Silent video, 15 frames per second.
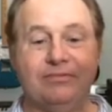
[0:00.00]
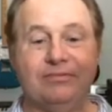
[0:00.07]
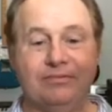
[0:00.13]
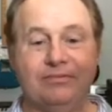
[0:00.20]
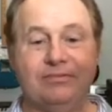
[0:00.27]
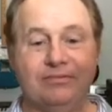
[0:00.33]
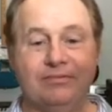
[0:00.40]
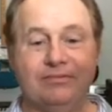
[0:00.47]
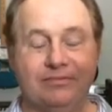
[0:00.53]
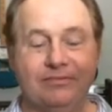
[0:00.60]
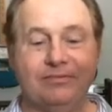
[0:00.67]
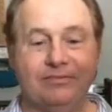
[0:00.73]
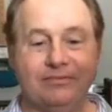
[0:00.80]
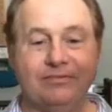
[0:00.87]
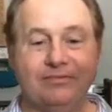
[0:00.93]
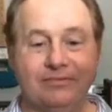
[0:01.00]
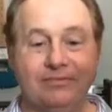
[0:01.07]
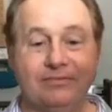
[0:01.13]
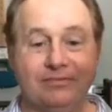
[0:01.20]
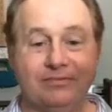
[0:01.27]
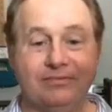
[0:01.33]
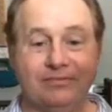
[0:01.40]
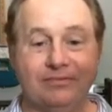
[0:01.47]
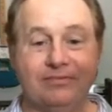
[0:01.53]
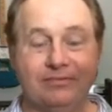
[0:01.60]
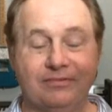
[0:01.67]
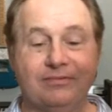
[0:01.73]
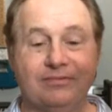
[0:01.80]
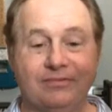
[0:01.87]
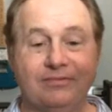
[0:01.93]

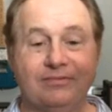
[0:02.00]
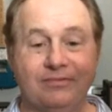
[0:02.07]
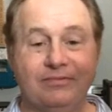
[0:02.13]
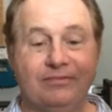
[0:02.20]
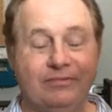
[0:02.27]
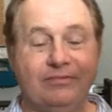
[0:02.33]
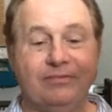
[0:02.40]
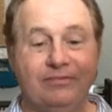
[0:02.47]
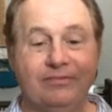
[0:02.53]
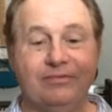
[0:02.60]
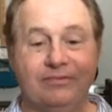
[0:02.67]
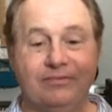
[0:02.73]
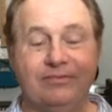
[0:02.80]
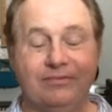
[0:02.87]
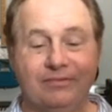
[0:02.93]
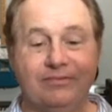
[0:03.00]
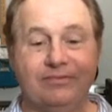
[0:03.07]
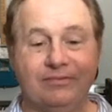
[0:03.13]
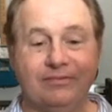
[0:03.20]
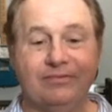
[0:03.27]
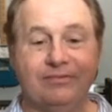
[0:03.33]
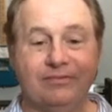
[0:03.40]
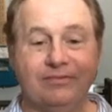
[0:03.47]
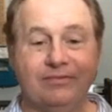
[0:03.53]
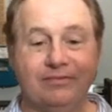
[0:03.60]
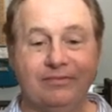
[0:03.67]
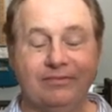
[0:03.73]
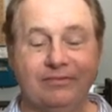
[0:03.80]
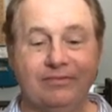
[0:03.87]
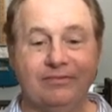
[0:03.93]

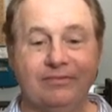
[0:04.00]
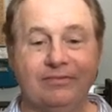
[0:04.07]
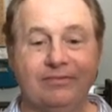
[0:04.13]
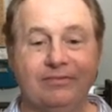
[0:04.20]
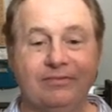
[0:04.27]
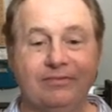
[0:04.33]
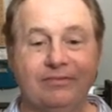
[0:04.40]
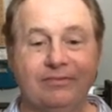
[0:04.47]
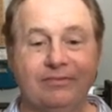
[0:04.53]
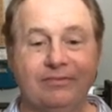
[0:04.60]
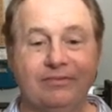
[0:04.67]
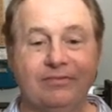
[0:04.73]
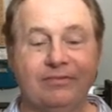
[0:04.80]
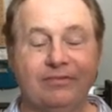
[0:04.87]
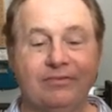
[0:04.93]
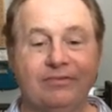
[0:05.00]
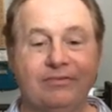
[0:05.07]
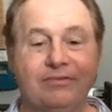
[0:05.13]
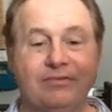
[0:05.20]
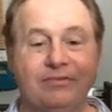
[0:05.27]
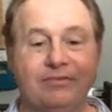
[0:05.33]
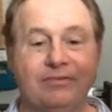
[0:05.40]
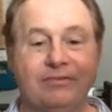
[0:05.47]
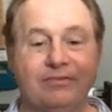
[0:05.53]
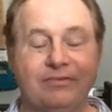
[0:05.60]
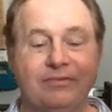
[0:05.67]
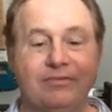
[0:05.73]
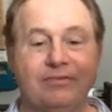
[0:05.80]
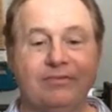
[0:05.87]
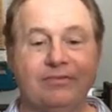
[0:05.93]

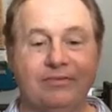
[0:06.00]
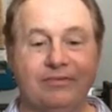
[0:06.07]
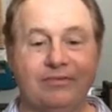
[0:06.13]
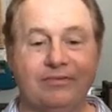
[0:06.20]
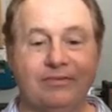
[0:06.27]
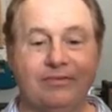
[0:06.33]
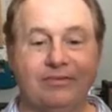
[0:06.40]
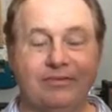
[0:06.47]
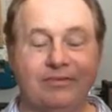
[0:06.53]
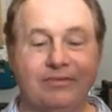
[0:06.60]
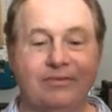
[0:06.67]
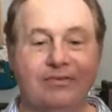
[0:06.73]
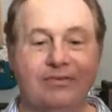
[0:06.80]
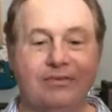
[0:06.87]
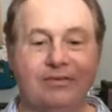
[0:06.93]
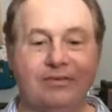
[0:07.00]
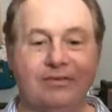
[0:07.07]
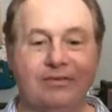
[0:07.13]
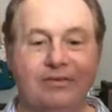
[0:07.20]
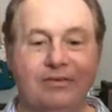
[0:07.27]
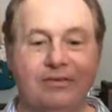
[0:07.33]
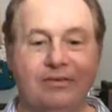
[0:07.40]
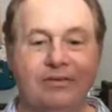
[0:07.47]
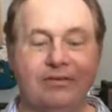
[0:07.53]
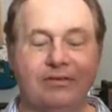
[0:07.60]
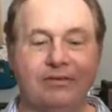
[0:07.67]
(silent)